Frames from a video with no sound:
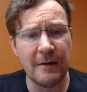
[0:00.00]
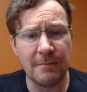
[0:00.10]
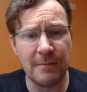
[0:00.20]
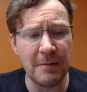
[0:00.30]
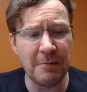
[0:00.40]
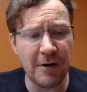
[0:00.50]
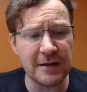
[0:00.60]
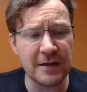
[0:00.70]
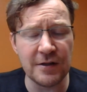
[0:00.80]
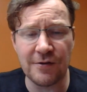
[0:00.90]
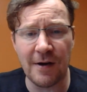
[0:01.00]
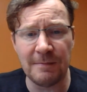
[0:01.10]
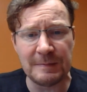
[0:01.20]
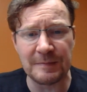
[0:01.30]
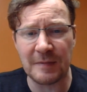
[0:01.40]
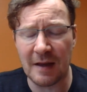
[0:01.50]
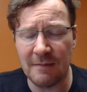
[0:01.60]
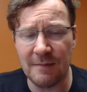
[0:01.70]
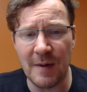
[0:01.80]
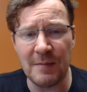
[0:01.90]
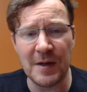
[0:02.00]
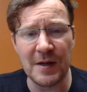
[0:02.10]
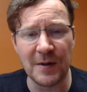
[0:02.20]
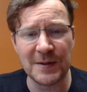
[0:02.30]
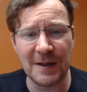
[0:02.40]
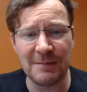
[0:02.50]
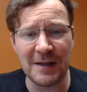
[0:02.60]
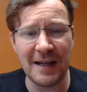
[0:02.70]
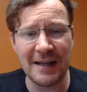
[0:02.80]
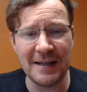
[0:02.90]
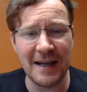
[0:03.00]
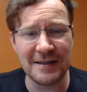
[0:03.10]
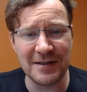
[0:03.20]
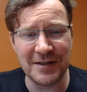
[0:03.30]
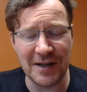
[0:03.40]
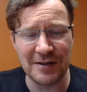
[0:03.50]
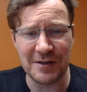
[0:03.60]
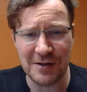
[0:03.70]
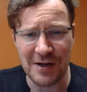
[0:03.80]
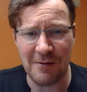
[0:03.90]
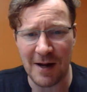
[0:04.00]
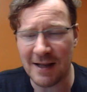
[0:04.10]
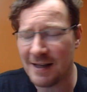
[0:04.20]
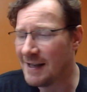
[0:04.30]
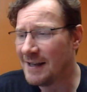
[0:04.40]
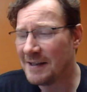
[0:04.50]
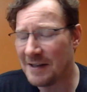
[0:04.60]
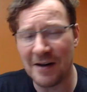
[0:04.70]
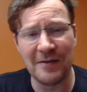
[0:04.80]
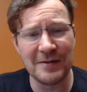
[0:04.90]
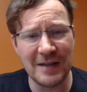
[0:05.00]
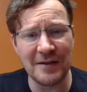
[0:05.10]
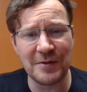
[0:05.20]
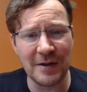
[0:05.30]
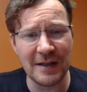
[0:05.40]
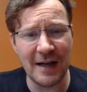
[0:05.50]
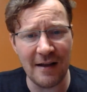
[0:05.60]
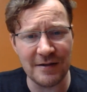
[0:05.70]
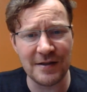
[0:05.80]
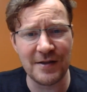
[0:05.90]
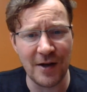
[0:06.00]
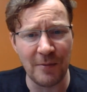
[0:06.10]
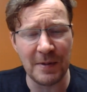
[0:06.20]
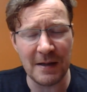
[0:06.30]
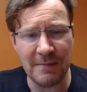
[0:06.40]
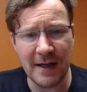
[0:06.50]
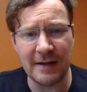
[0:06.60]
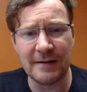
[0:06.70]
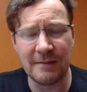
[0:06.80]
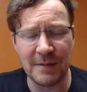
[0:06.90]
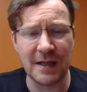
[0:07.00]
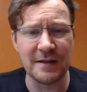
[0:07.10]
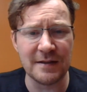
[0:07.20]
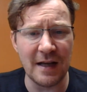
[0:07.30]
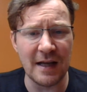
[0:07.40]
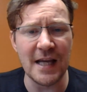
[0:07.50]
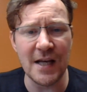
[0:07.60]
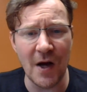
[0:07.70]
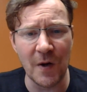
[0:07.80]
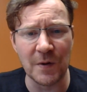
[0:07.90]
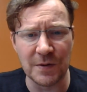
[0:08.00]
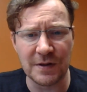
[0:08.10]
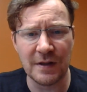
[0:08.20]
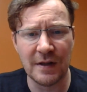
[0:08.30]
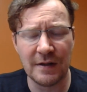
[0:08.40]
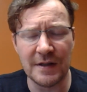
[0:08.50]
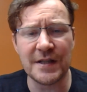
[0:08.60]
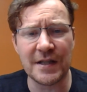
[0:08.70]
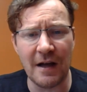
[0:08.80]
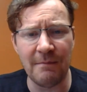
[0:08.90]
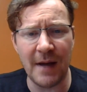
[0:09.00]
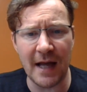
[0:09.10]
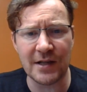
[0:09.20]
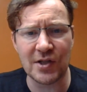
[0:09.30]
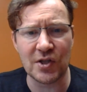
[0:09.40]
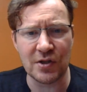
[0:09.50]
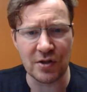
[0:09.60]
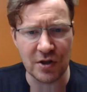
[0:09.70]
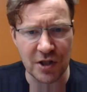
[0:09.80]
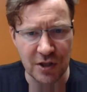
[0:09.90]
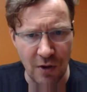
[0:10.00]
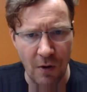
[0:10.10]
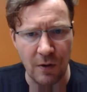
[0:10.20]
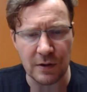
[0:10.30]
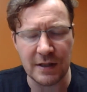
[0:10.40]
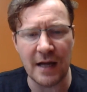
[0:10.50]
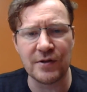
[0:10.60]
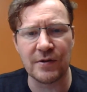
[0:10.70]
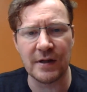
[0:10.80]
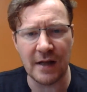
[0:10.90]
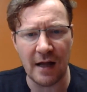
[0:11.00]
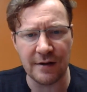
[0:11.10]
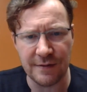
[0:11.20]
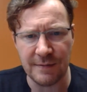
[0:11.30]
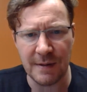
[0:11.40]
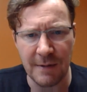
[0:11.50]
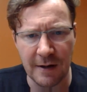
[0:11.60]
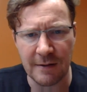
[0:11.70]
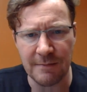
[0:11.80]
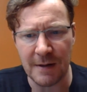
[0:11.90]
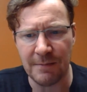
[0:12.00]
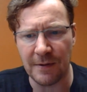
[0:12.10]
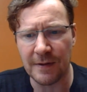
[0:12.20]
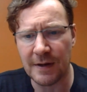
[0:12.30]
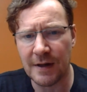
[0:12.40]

maybe President Trump, maybe he knows something that he hasn't shared just yet, right? $10 trillion is the opening bid, because he knows these scumbags stole $10 trillion from the American people.